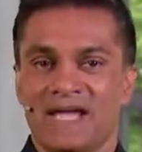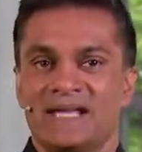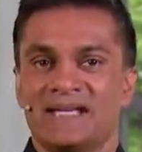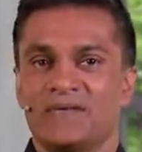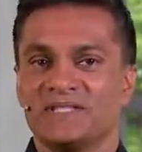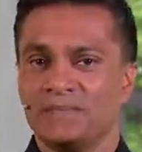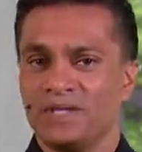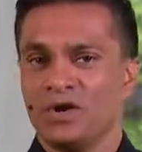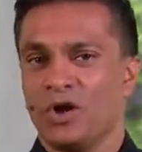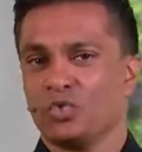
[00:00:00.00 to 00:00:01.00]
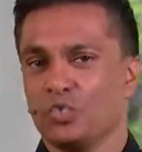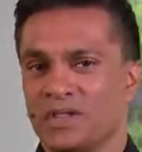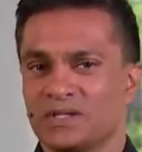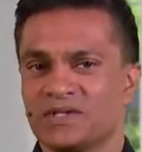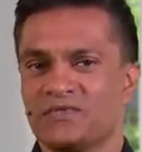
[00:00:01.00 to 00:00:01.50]
Now, there's something called
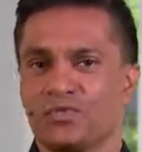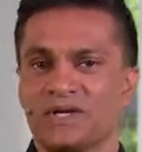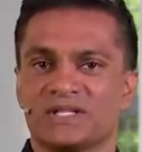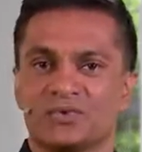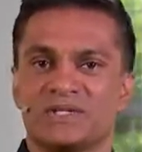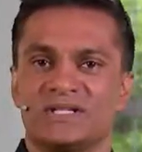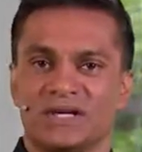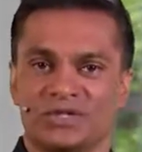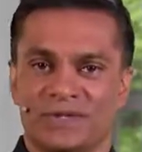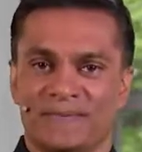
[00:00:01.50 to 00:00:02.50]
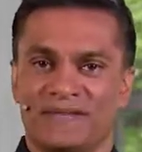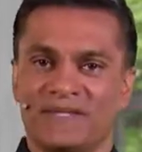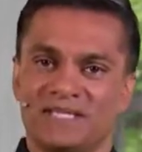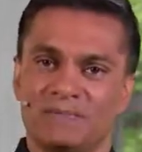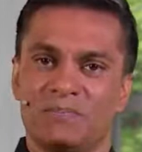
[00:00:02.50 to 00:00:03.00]
relative risk reduction. This is
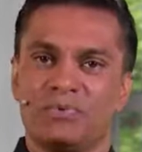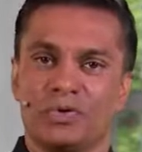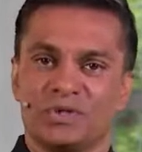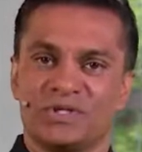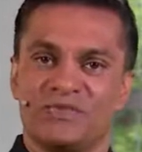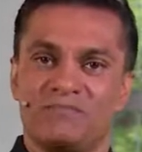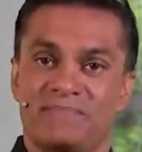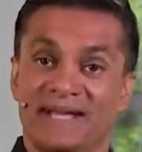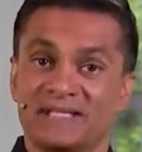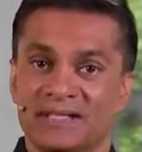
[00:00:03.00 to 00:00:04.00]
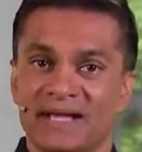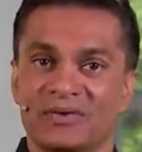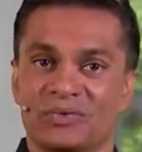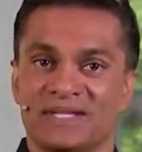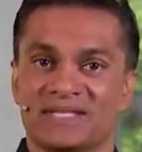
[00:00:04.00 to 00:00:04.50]
the proportion of baseline
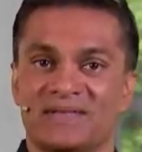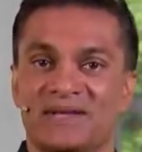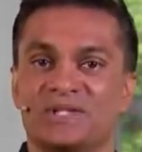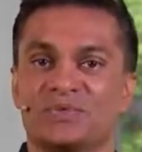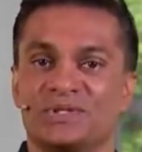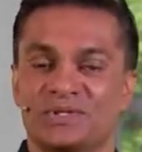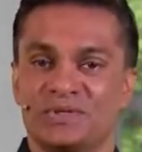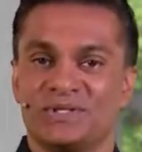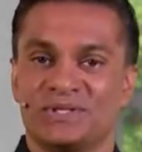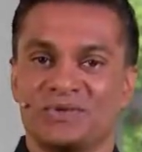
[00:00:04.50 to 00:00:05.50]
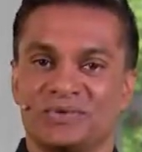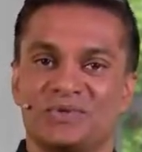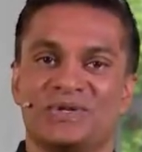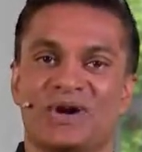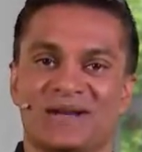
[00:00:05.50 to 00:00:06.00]
risk that is reduced through
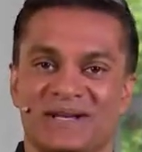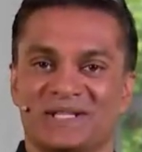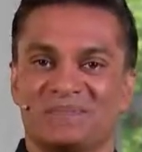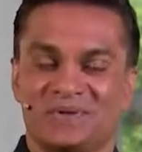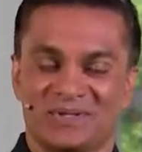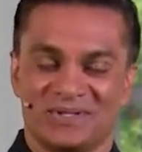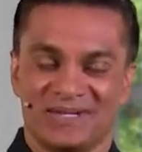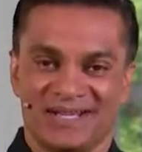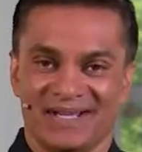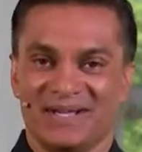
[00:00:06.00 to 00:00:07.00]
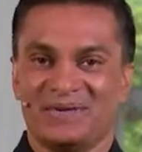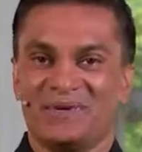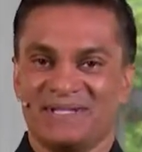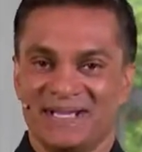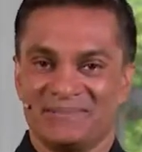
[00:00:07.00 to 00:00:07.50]
non-exposure. What does
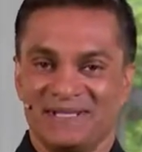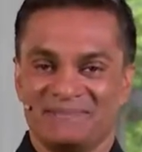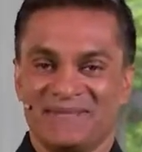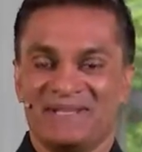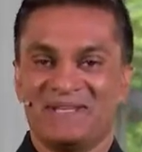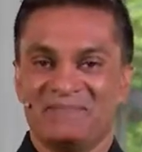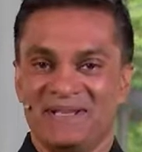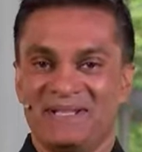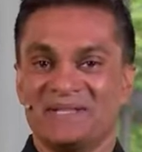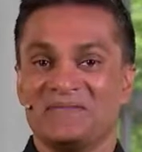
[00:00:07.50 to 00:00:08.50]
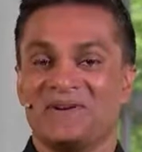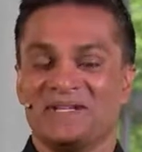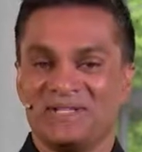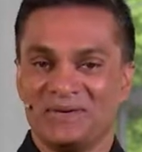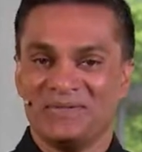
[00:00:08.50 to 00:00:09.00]
that mean? It means if I
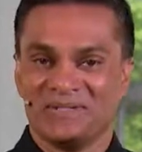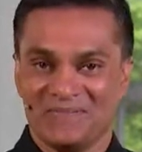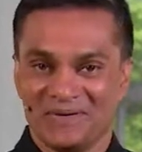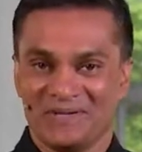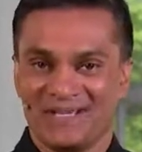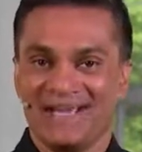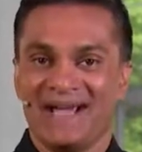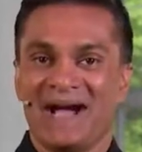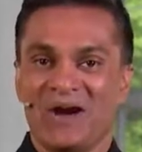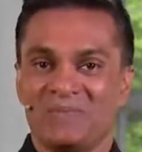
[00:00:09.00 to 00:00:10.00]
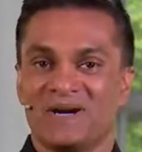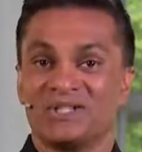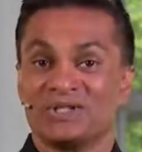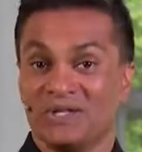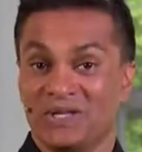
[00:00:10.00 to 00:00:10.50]
don't smoke, how much
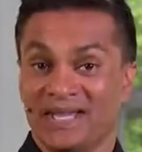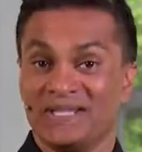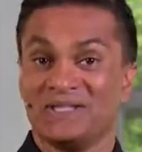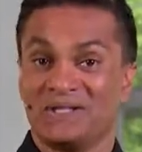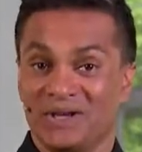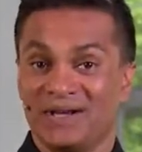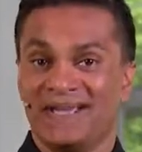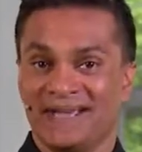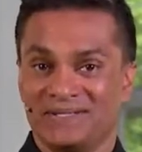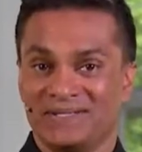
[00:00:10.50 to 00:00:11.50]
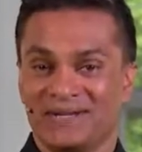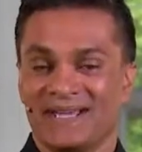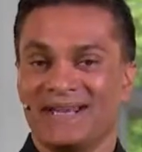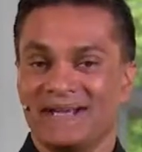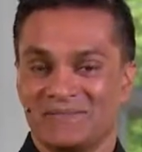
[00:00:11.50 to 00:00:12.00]
less lung cancer can
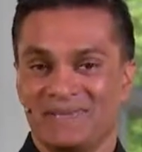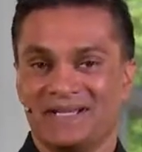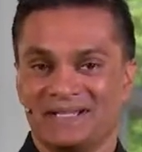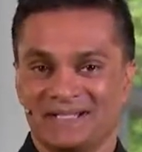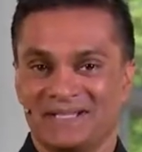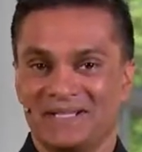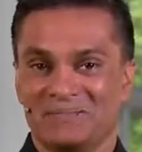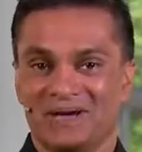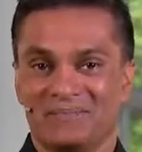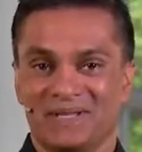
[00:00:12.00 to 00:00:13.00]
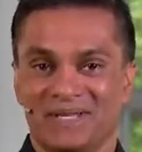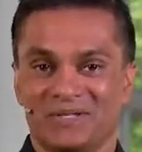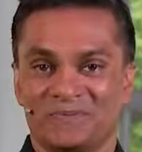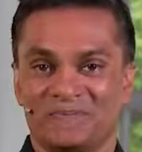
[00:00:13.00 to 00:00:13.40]
I expect in the population?